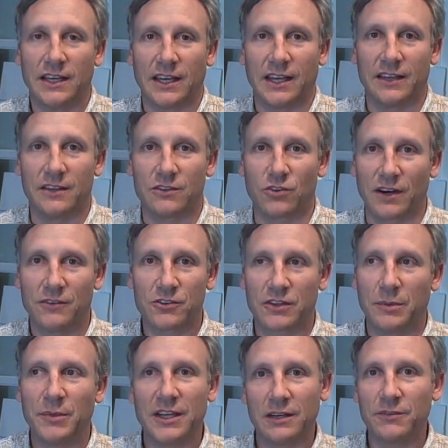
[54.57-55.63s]
And the drivers
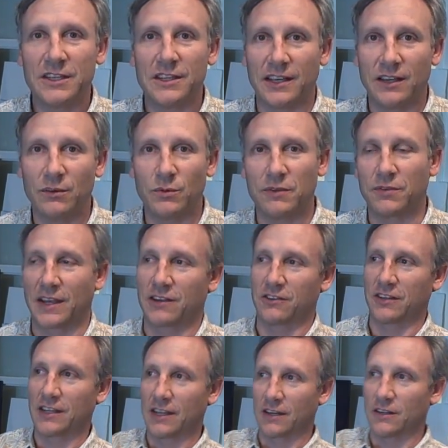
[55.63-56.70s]
come in every day. We've
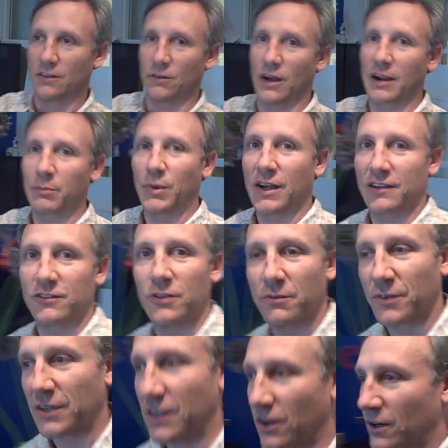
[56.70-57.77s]
actually got a lockbox
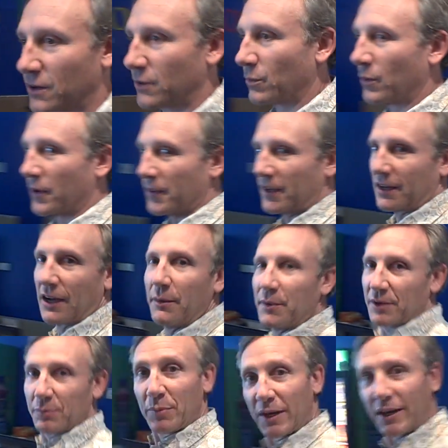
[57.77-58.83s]
over here where they come
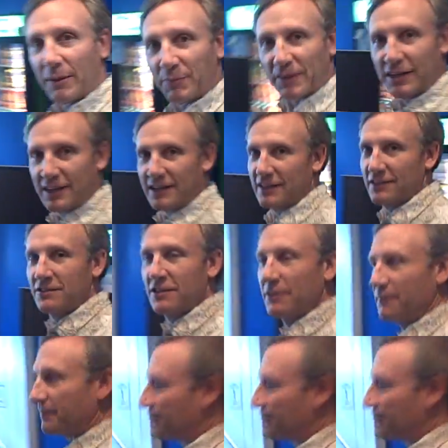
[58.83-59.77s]
in and pick up the keys.